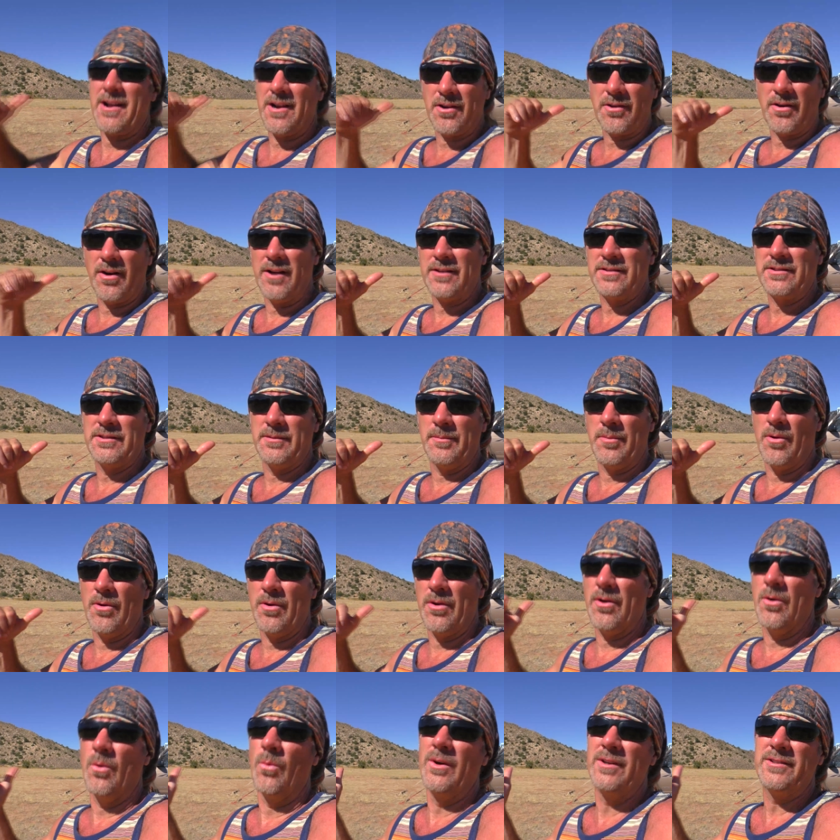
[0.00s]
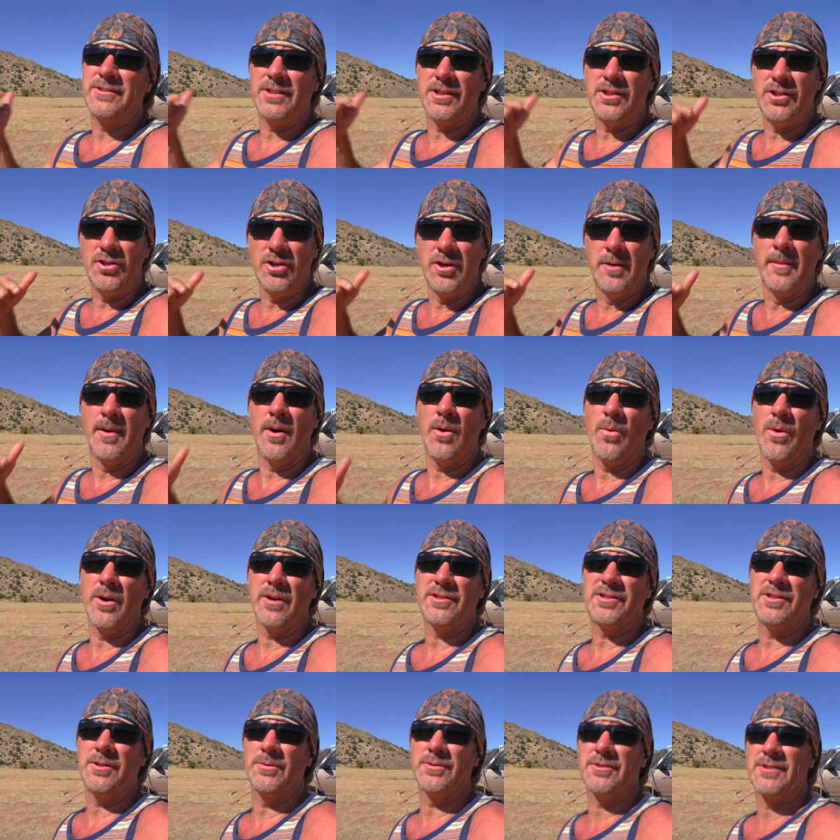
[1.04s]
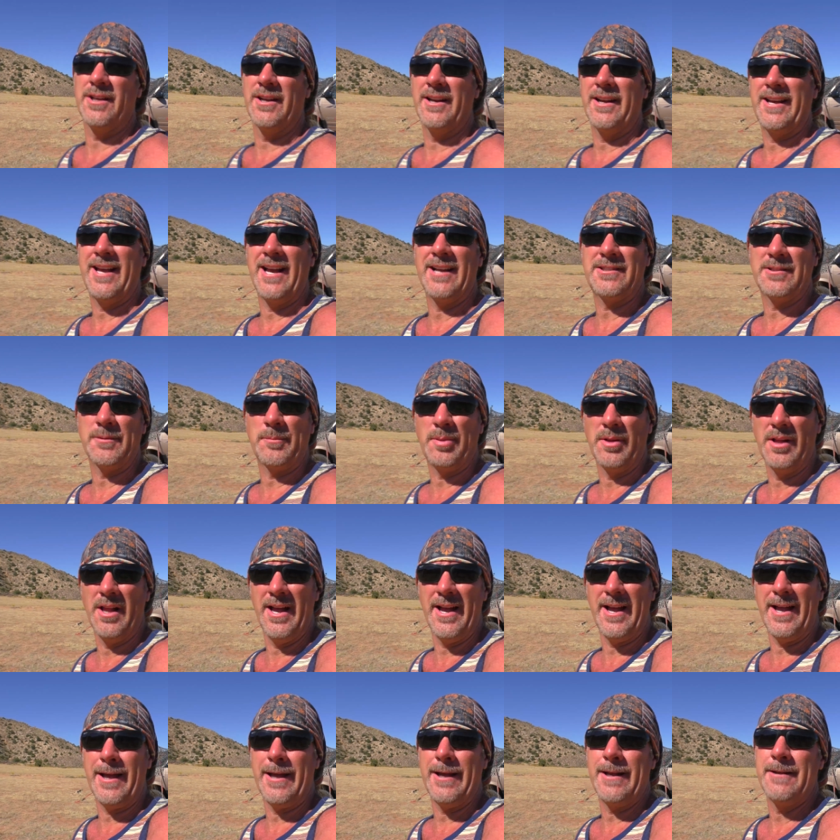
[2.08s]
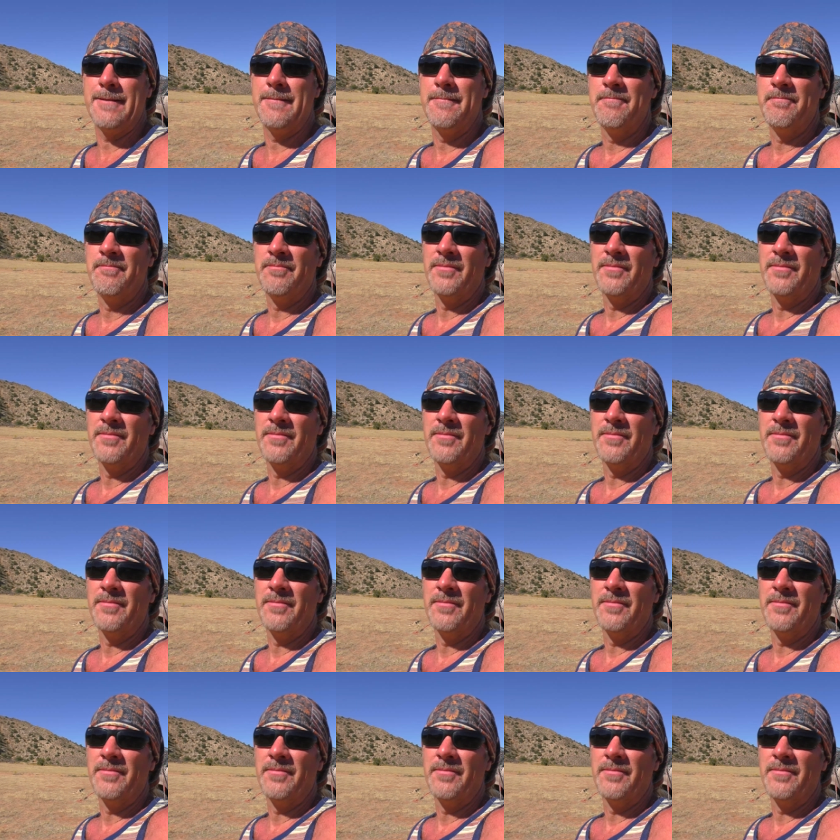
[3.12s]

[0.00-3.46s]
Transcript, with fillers: across the border, went to Yuma where she was going to catch a plane.